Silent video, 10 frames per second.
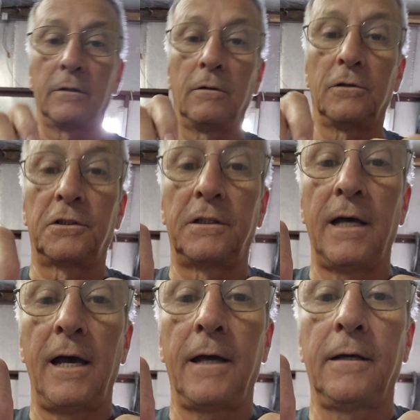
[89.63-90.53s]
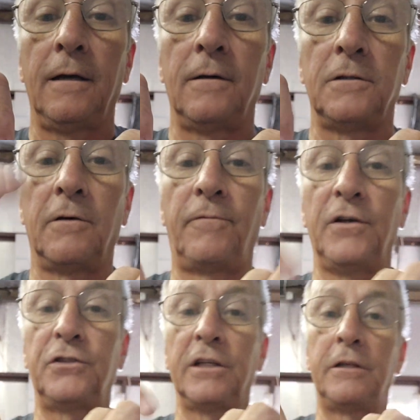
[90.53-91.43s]
we go, there's the tag.
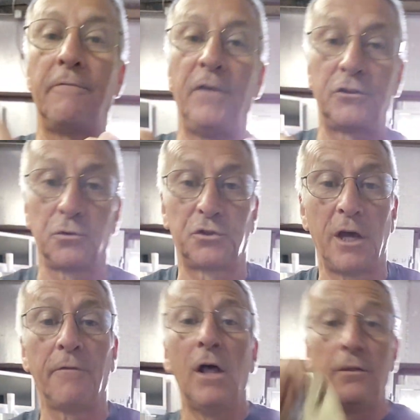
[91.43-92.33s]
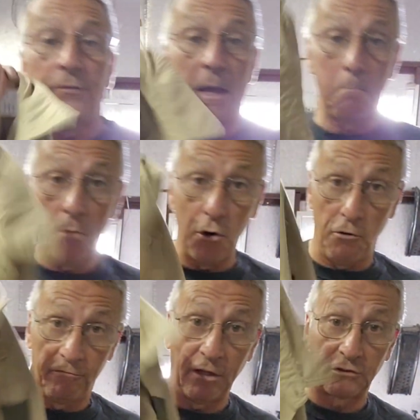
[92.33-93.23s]
Get the official stuff, they
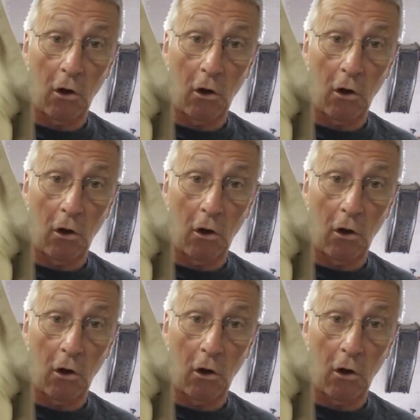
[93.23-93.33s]
move.